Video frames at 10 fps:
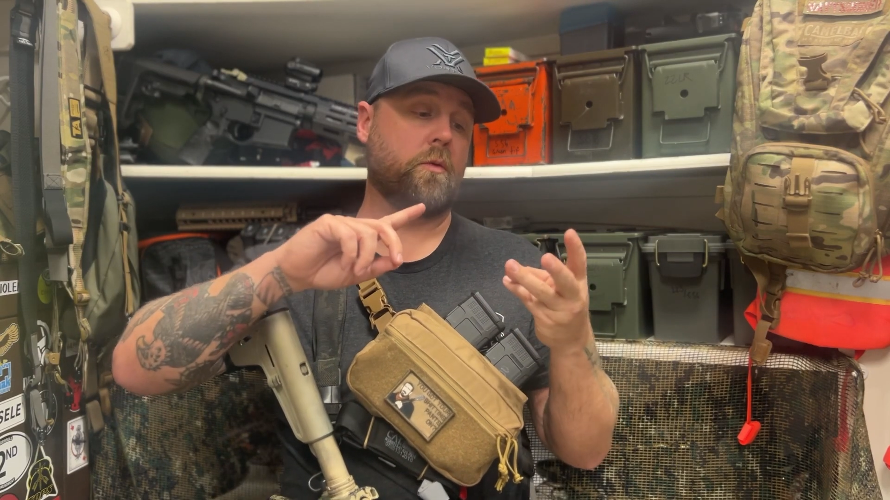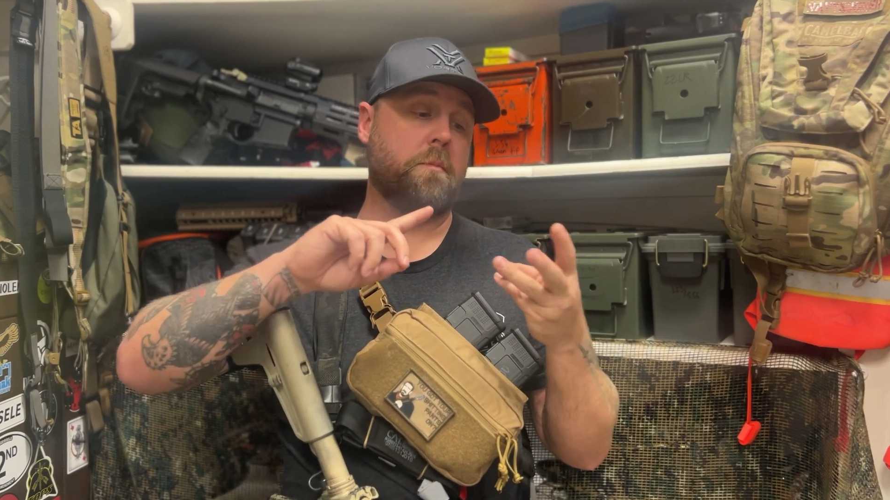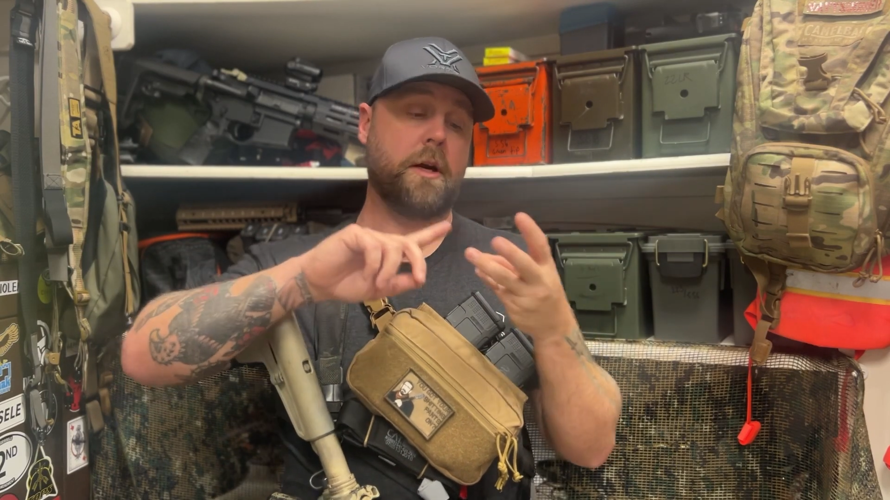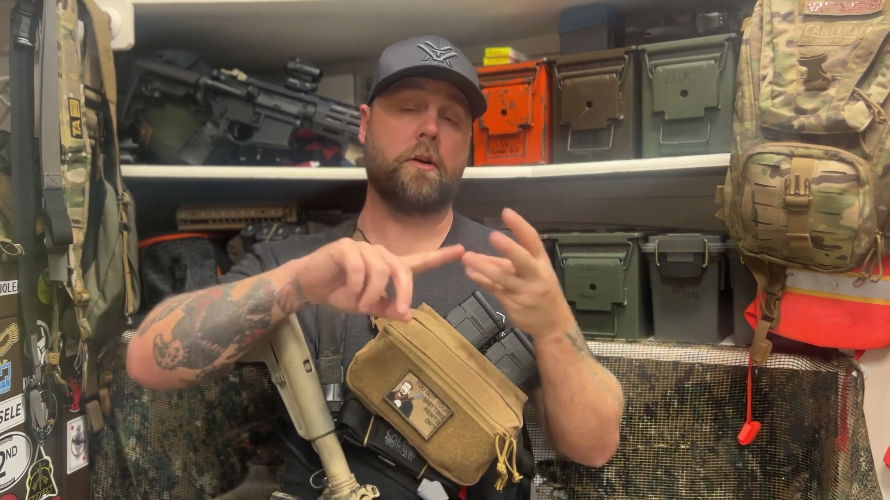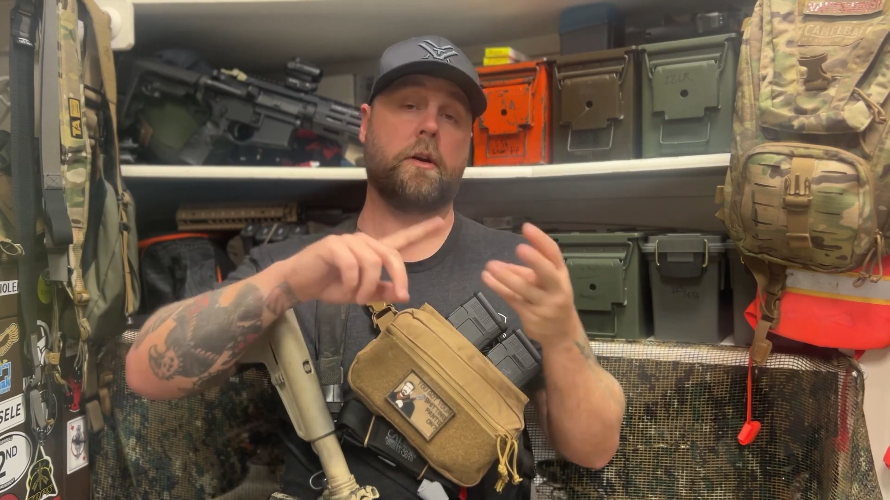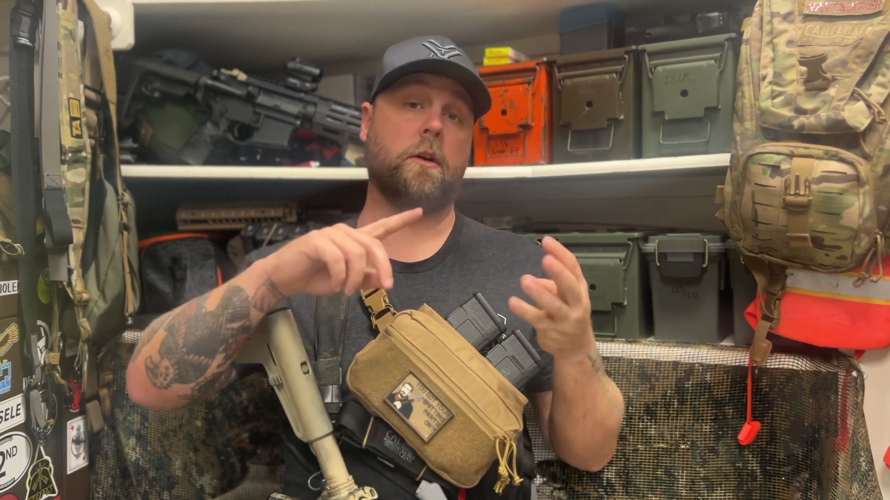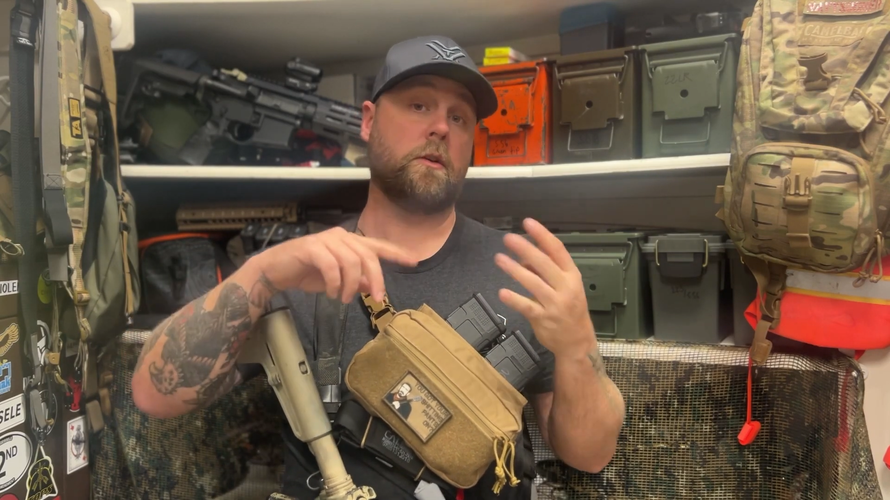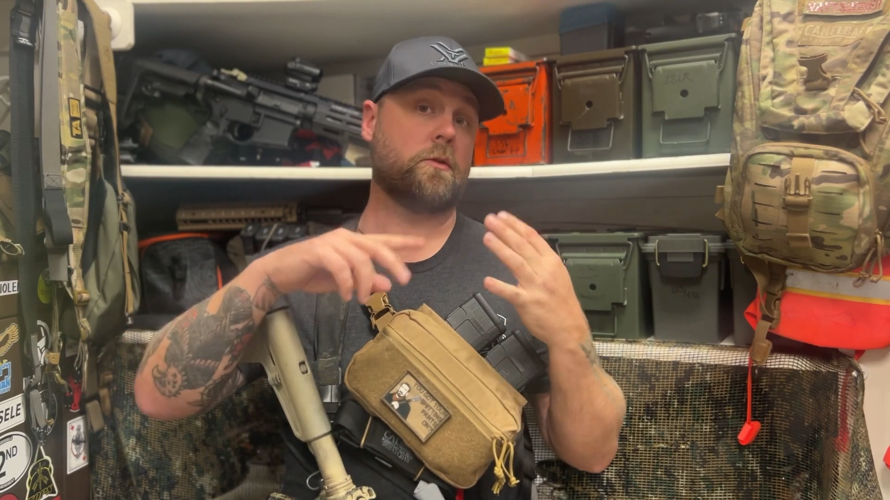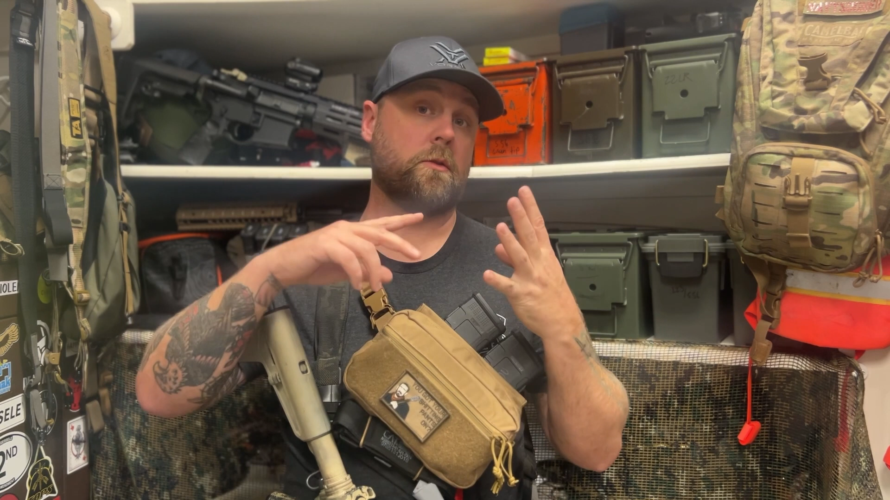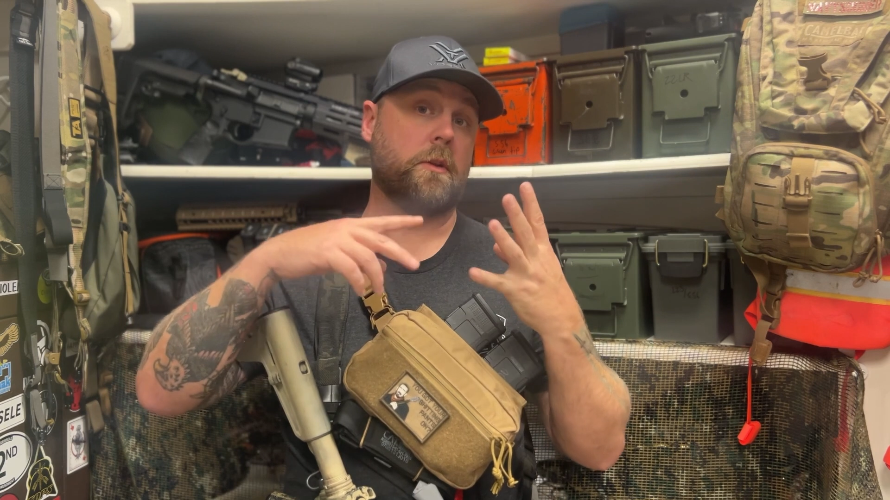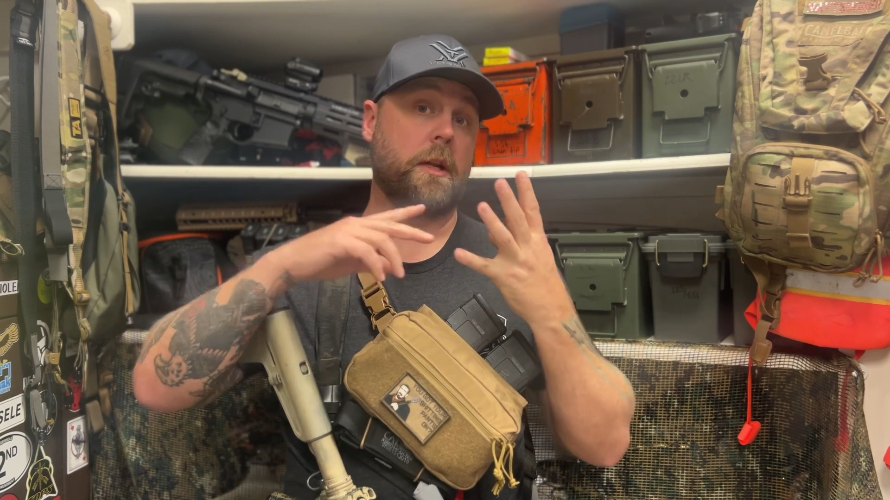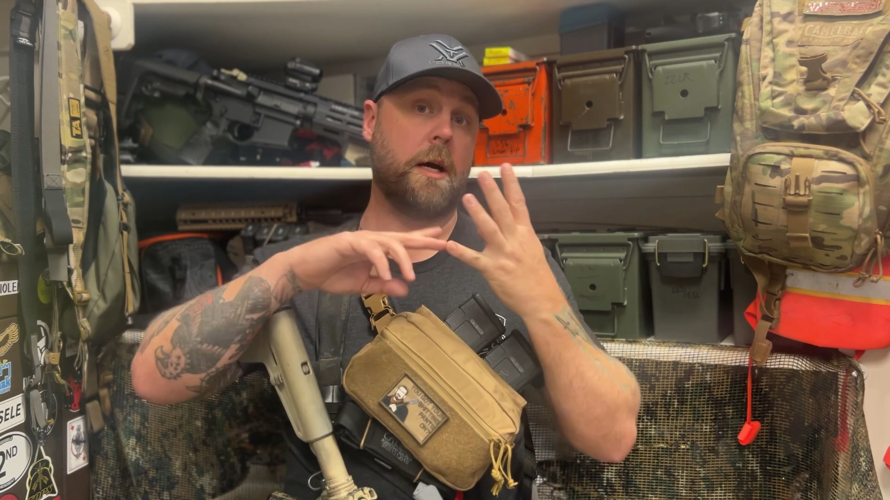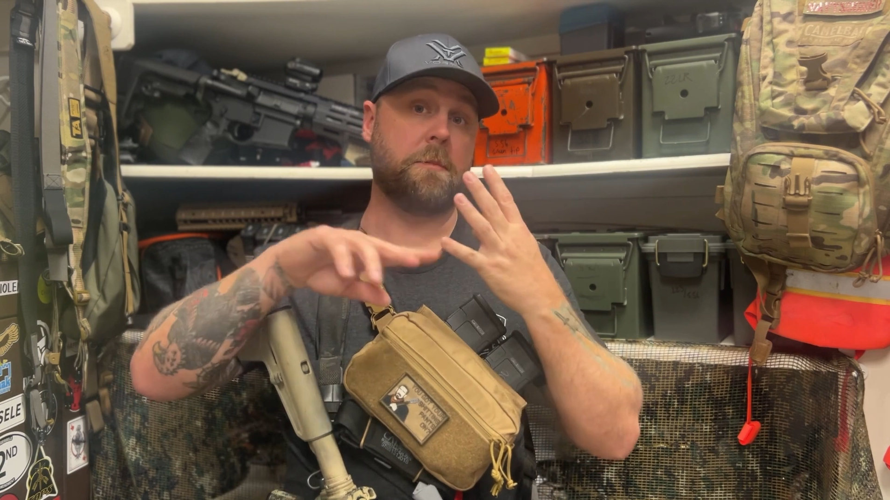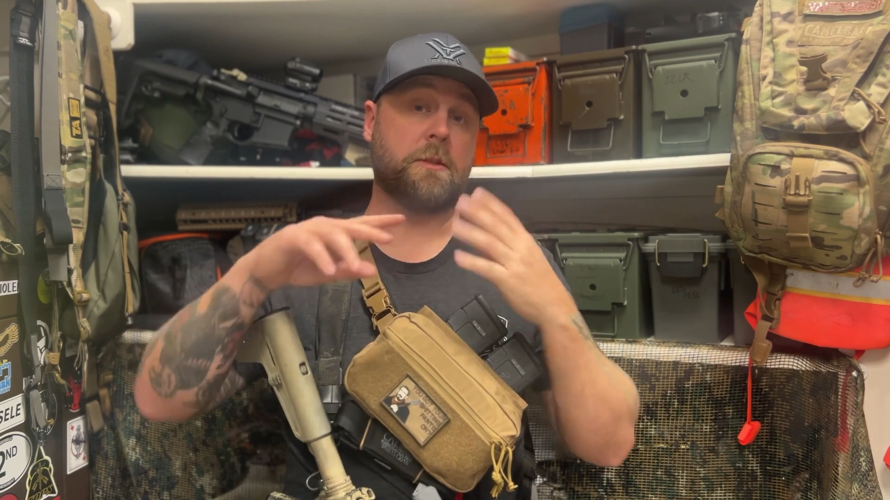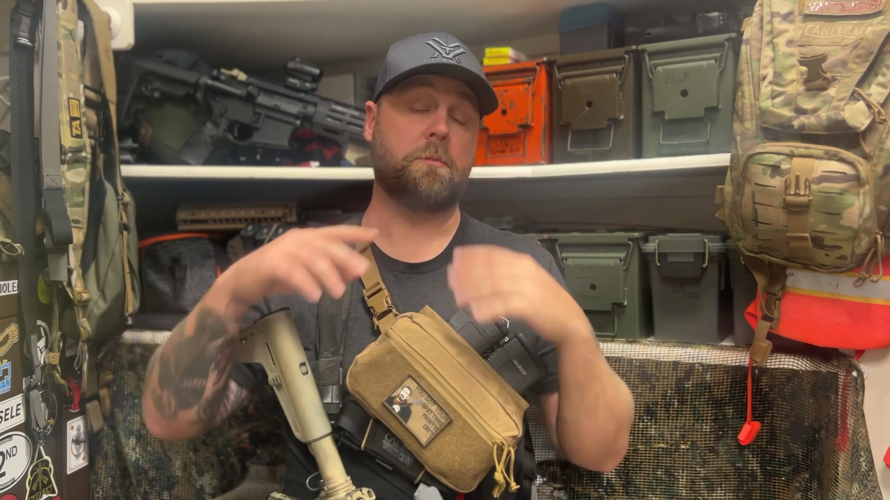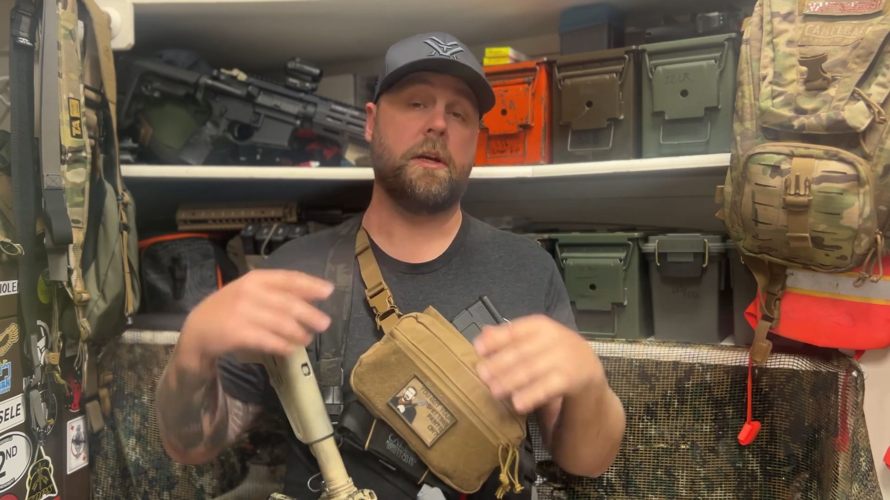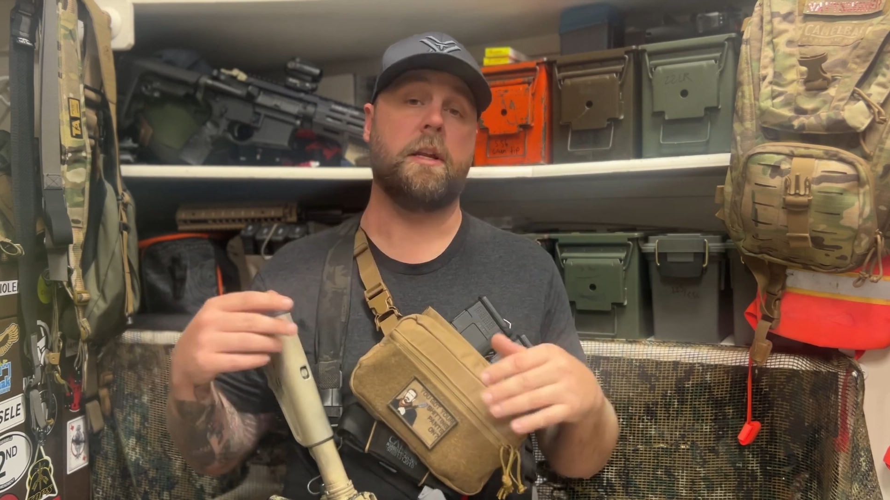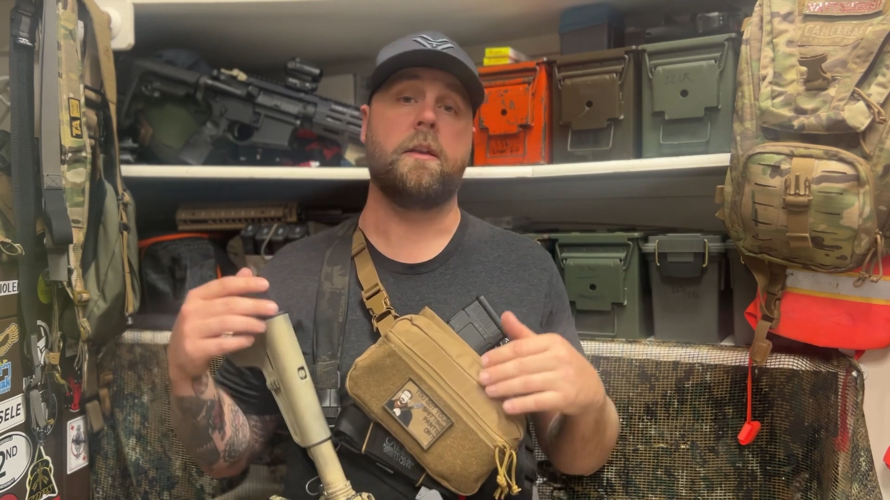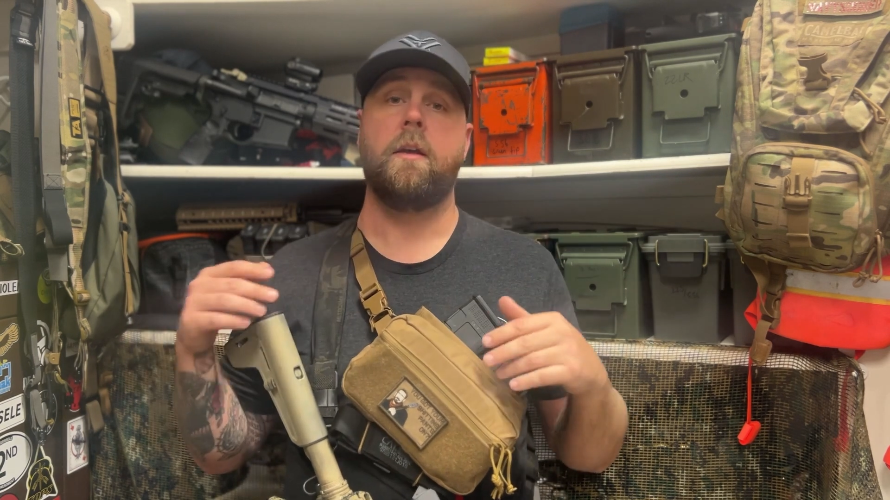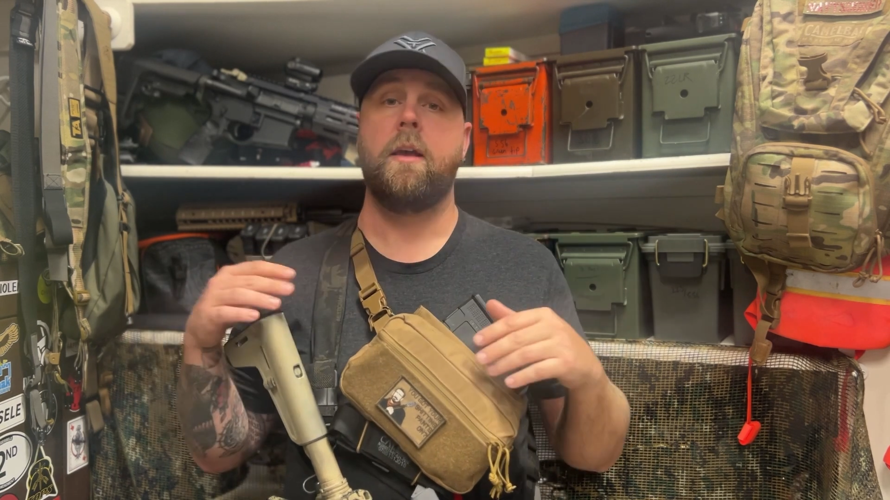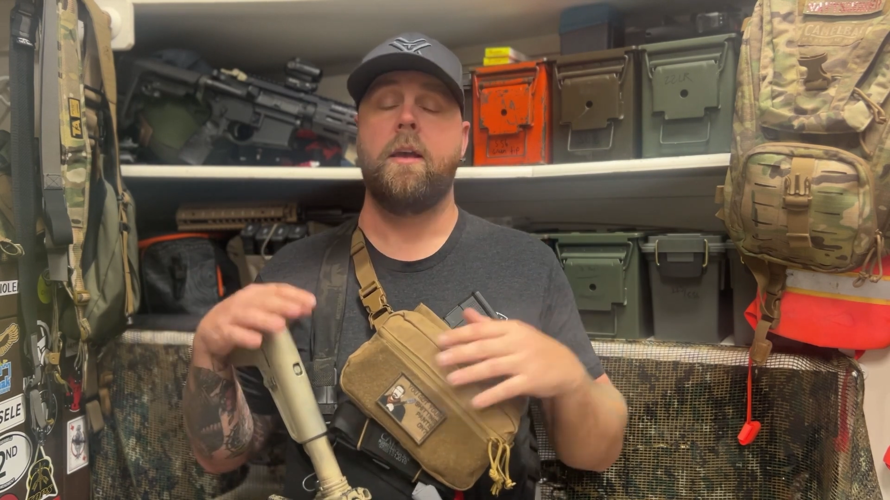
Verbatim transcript: Bear Creek Arsenal, and Optics Planet.